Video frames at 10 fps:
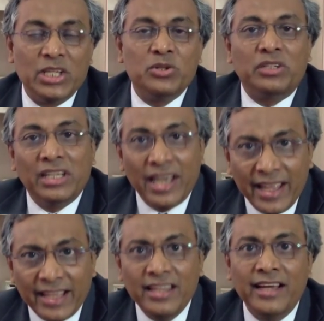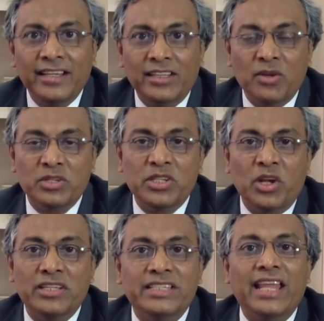So till I get the
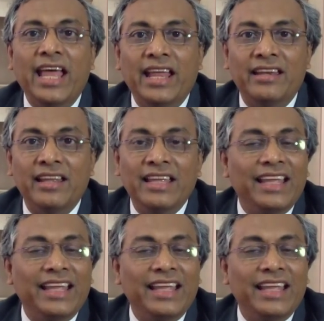$100,000 in hand,